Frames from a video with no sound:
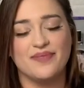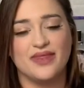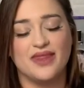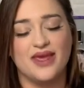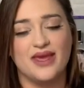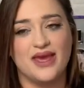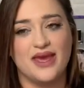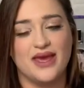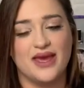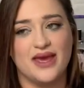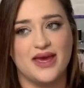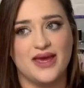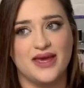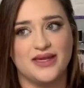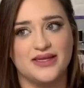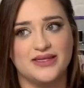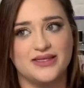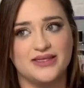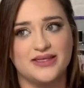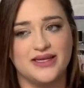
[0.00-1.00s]

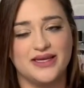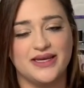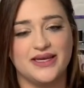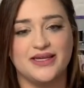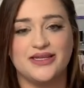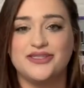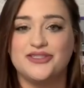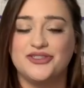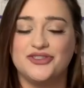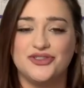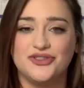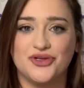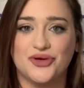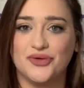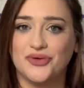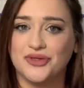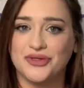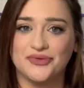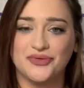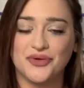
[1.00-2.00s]
And it
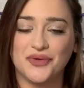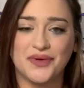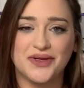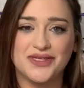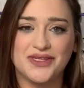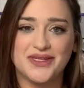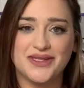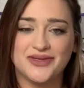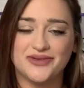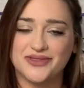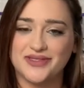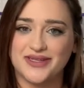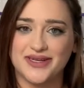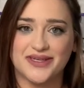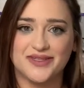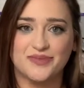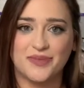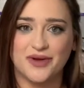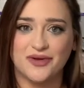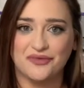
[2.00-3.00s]
totally ruined it. There was a nice
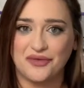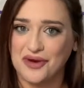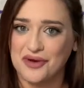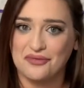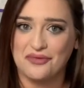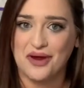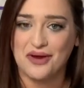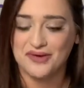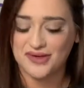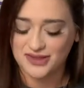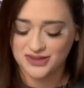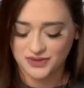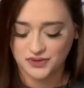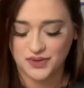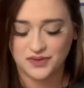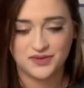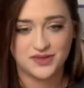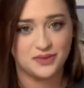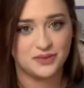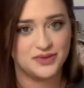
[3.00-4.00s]
big ring around it, so I
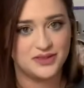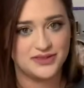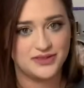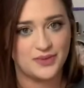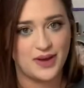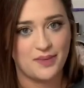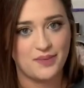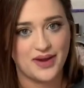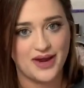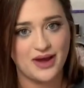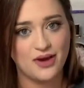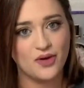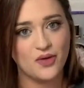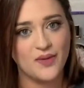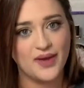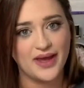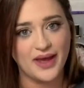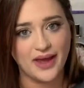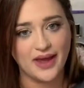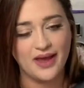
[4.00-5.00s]
was able to swap it out
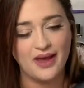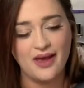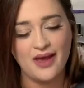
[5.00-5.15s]
quick.